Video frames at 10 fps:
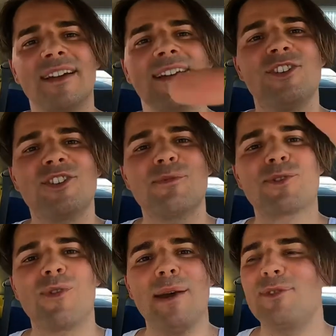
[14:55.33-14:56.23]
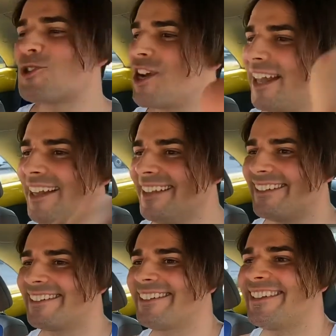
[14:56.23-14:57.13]
subscribe to this channel.
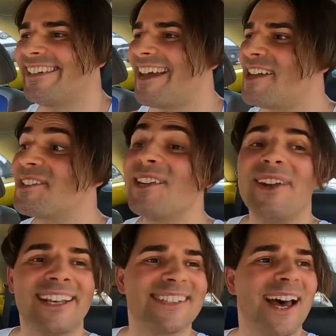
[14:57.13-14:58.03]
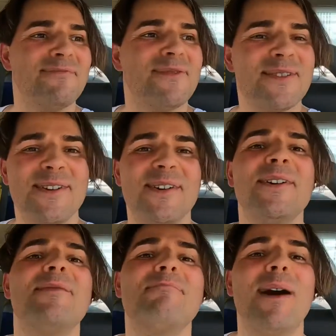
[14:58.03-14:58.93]
See you next time.
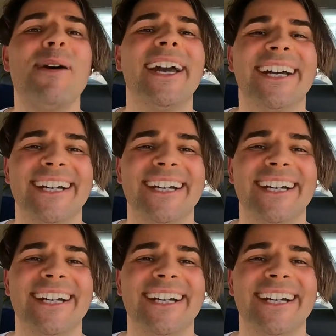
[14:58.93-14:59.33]
Bye bye.